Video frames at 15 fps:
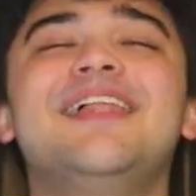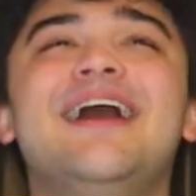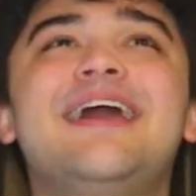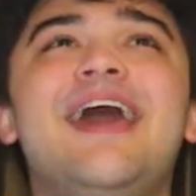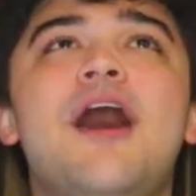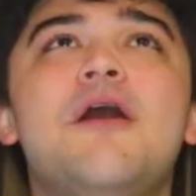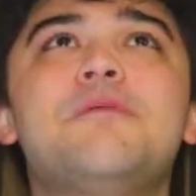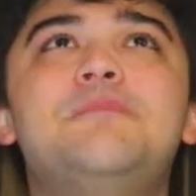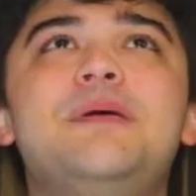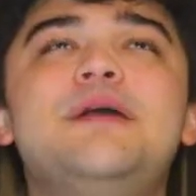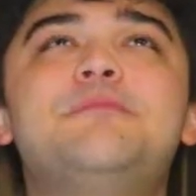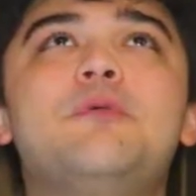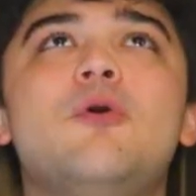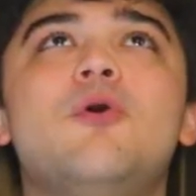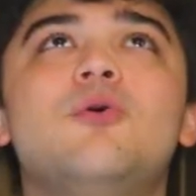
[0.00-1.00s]
I like how
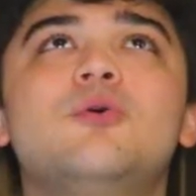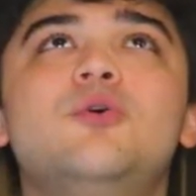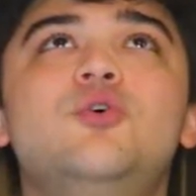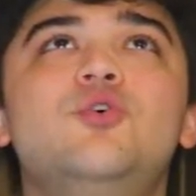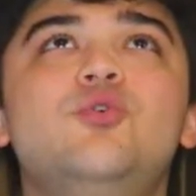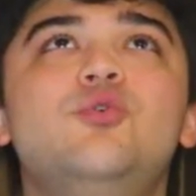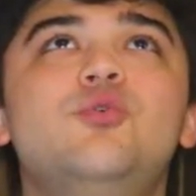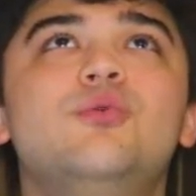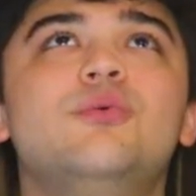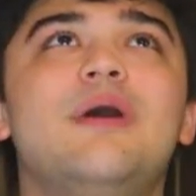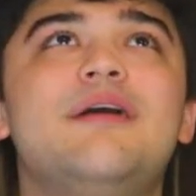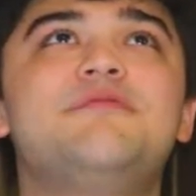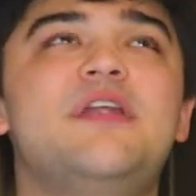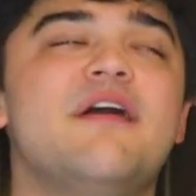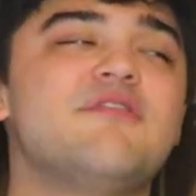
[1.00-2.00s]
people who
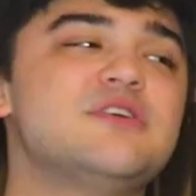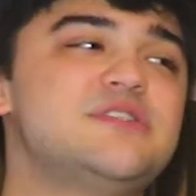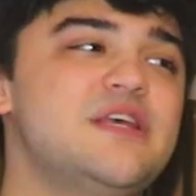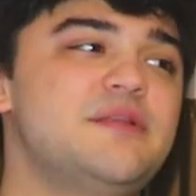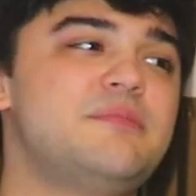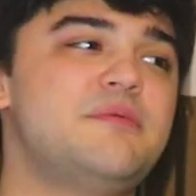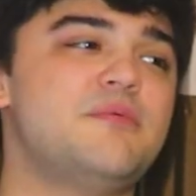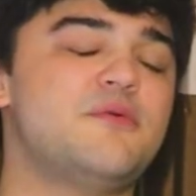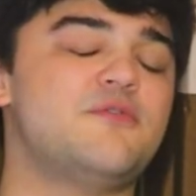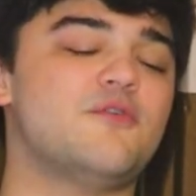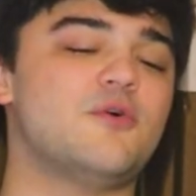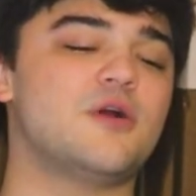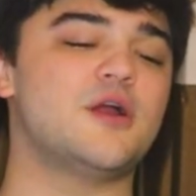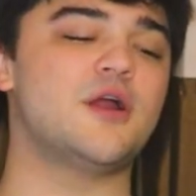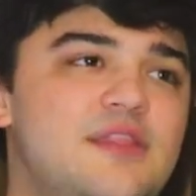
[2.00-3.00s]
have never seen me
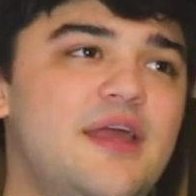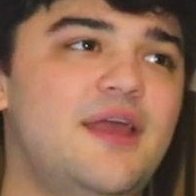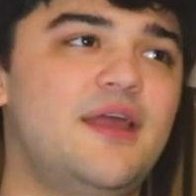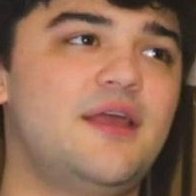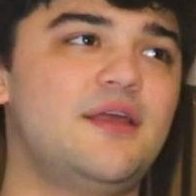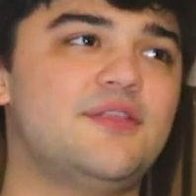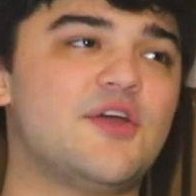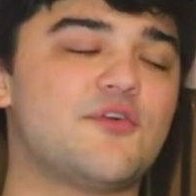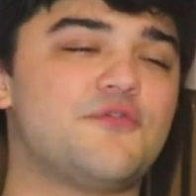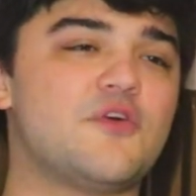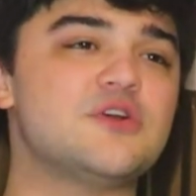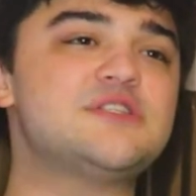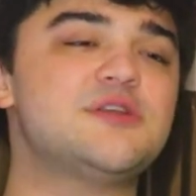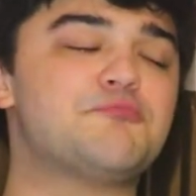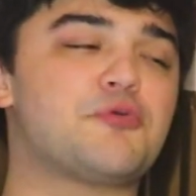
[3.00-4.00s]
before, their
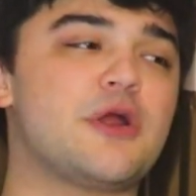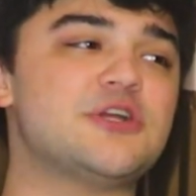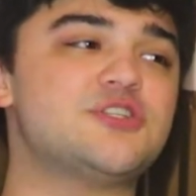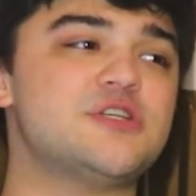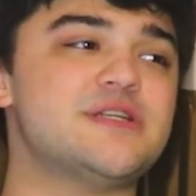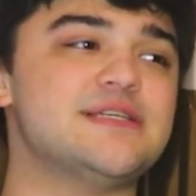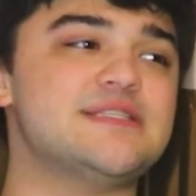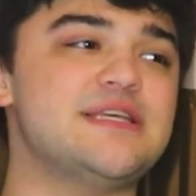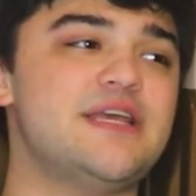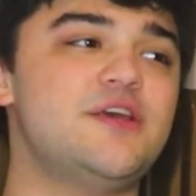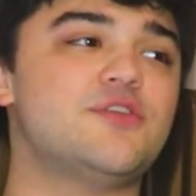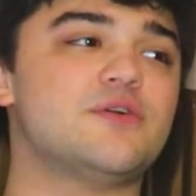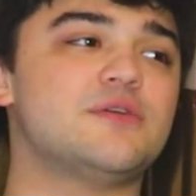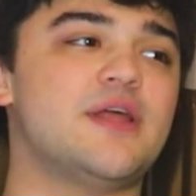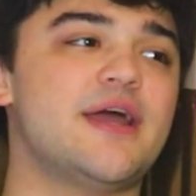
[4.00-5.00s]
first impression is either